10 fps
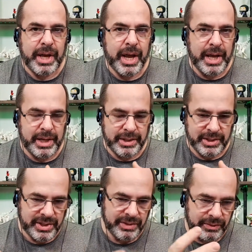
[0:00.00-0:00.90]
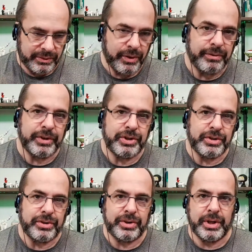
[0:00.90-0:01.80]
And the civil
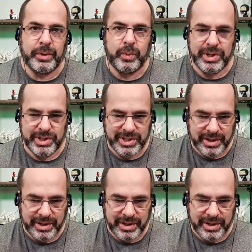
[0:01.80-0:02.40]
forfeiture thing was